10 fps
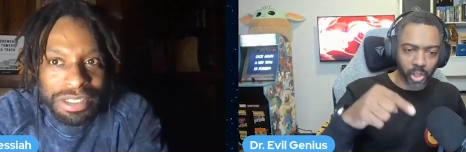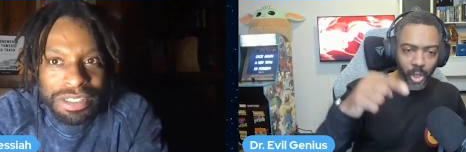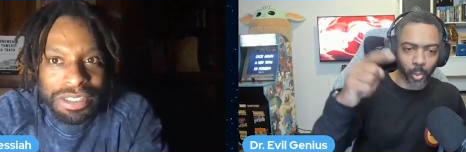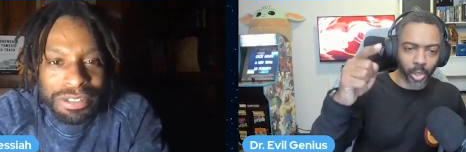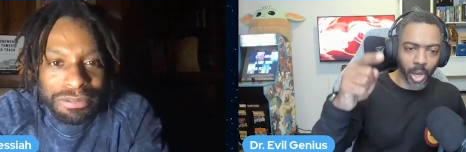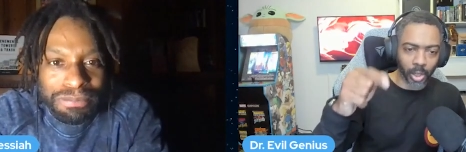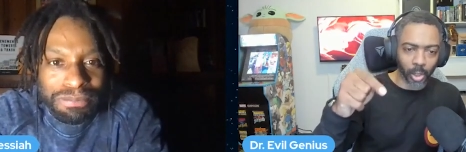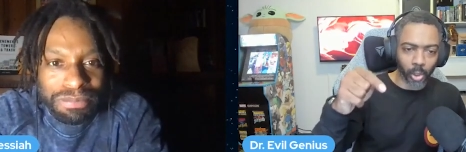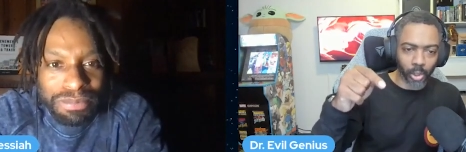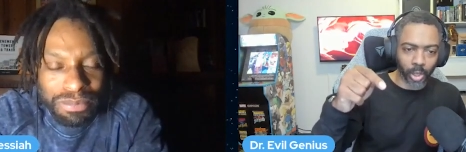Speaker 1: it would kind of
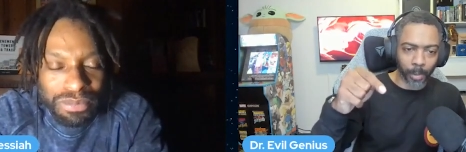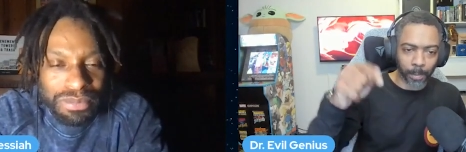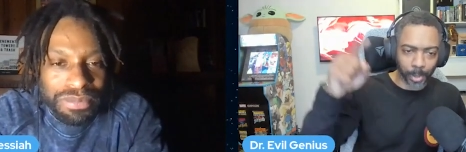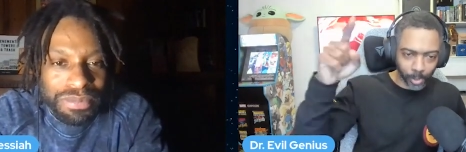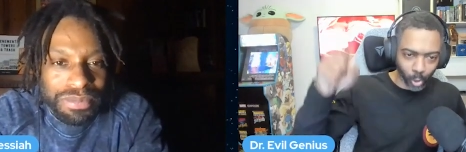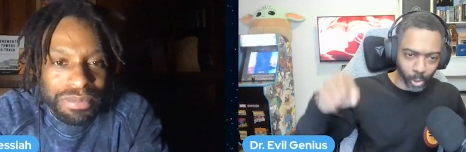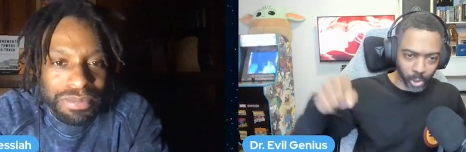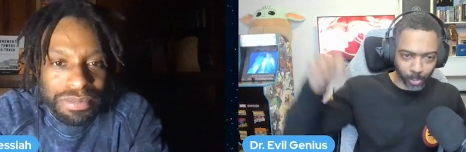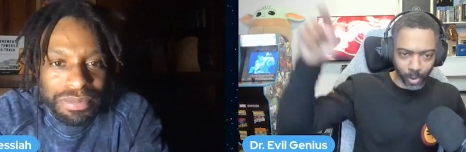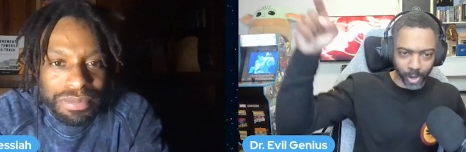look like Bitcoin's
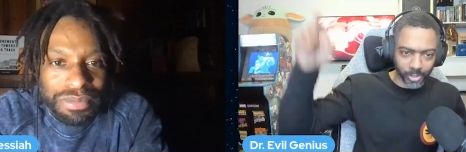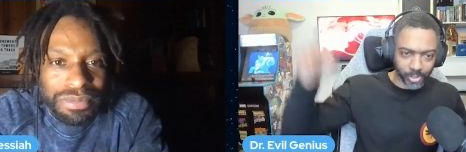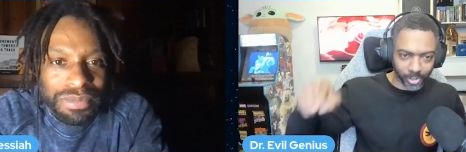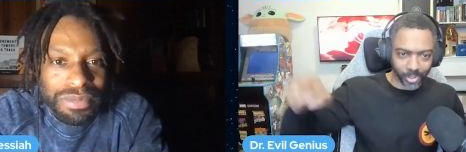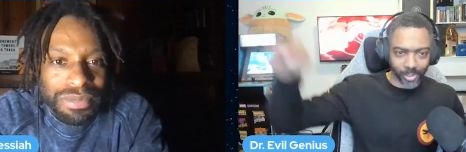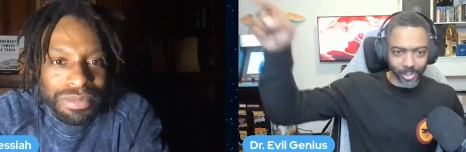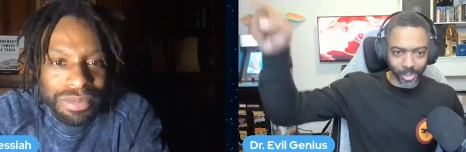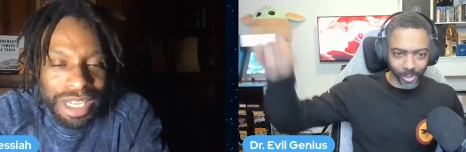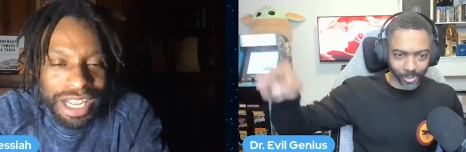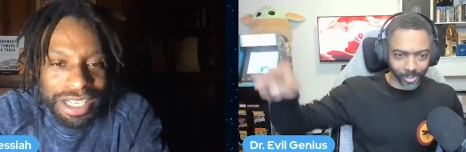price, you
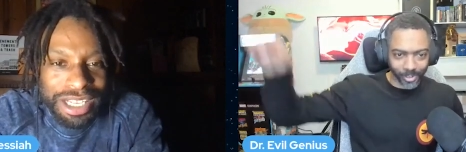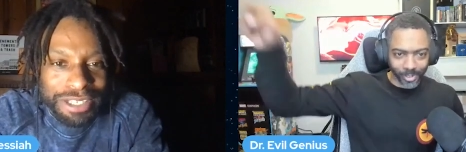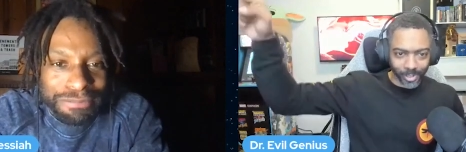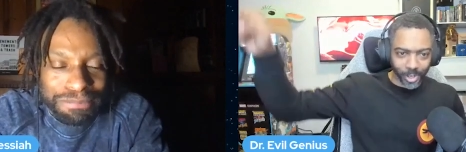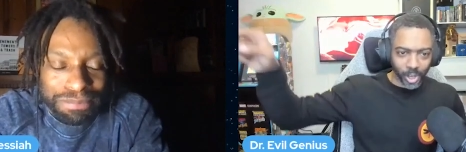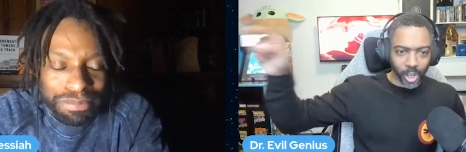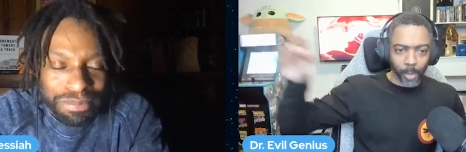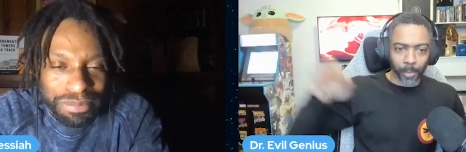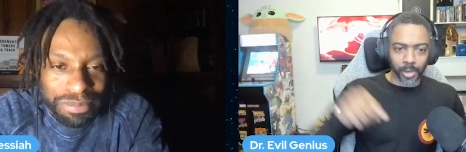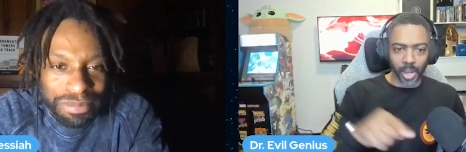know? Yeah, yeah. But